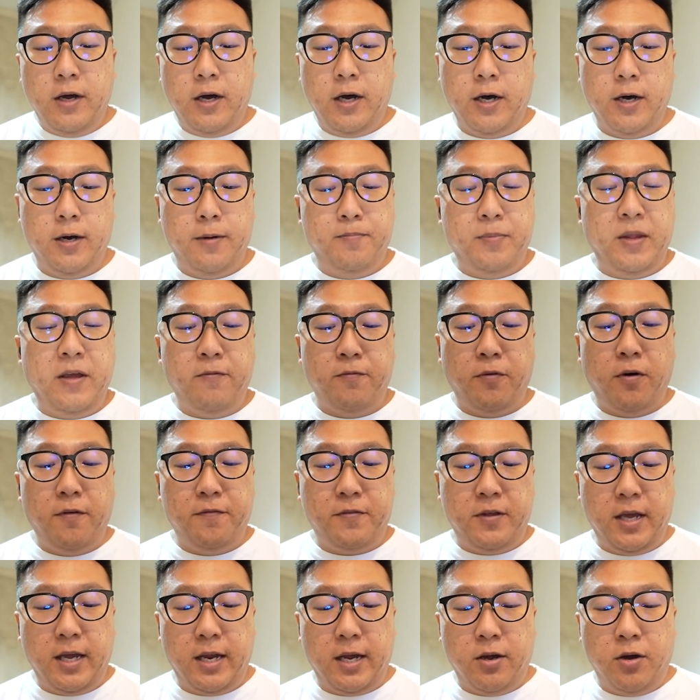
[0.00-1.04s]

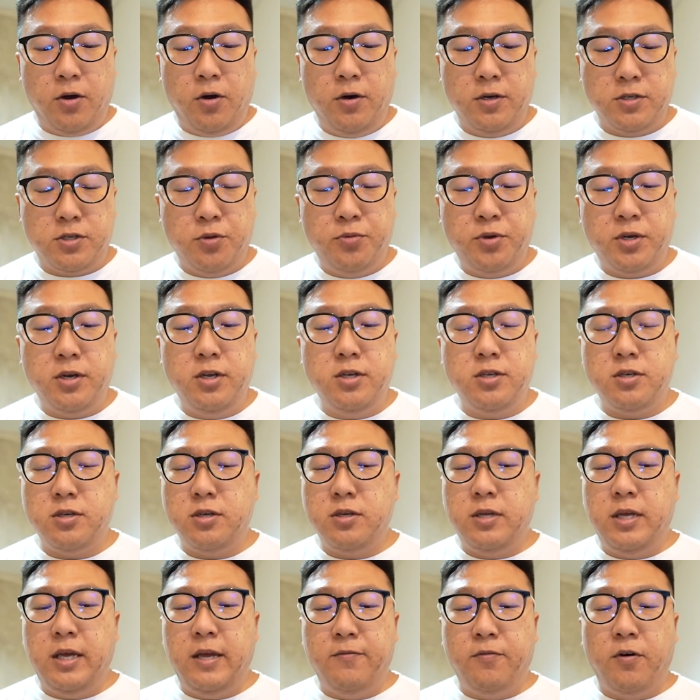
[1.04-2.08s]
evolved yet at all. So we're going to
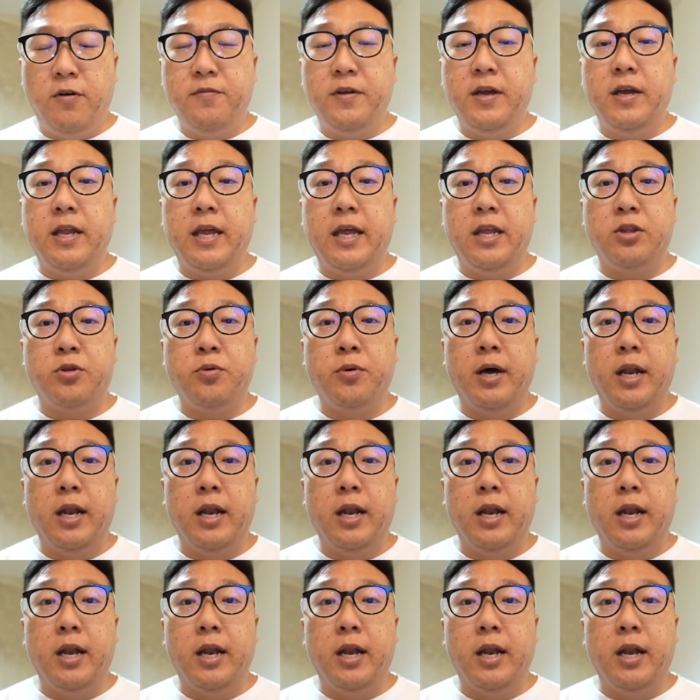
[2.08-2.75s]
evolve it into